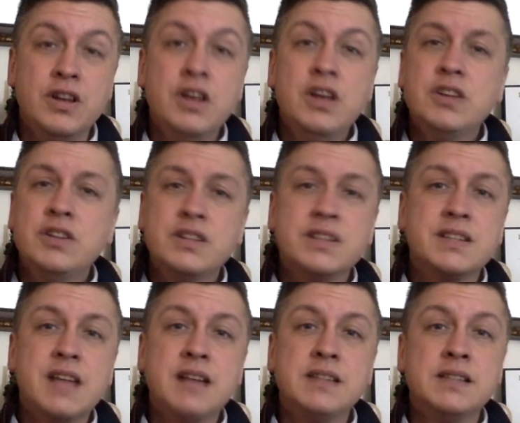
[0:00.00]
to
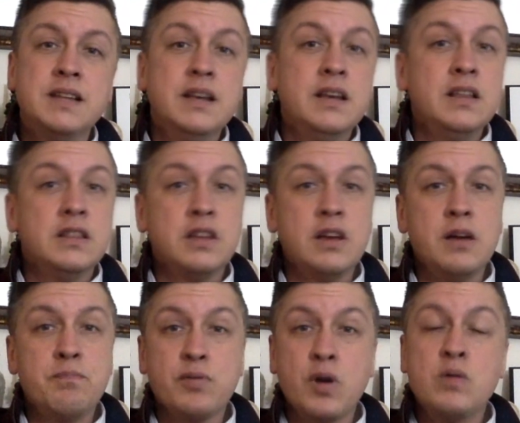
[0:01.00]
discuss the
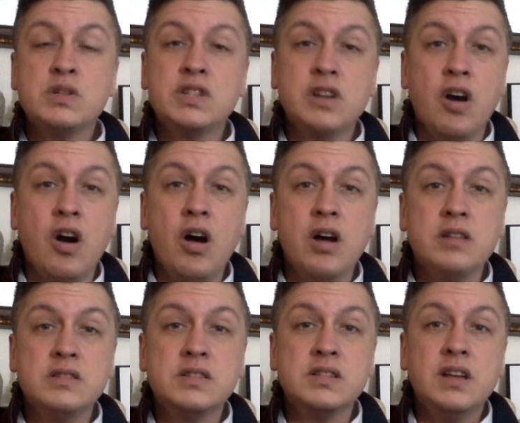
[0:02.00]
pros and
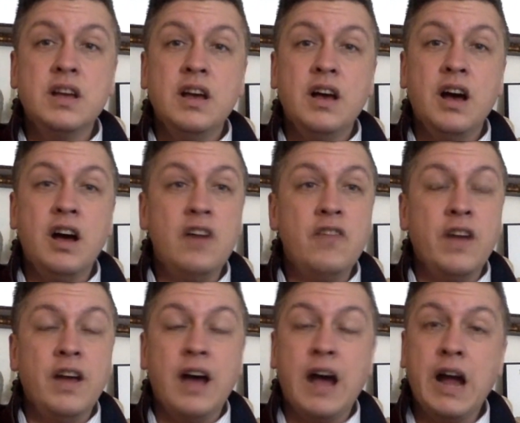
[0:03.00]
cons of
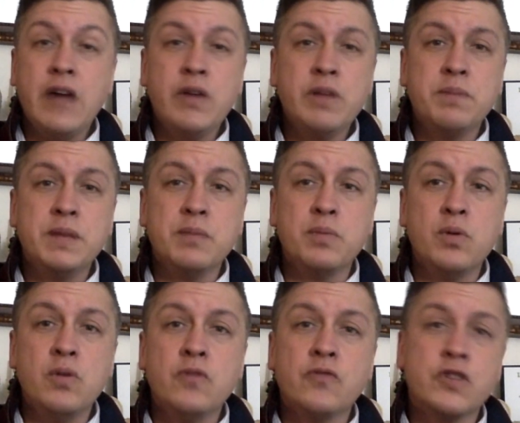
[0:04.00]
hiring people
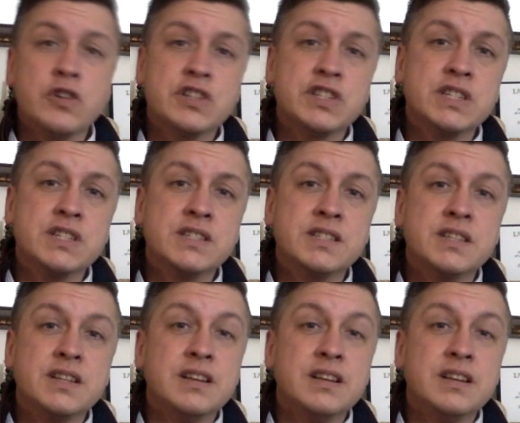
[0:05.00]
versus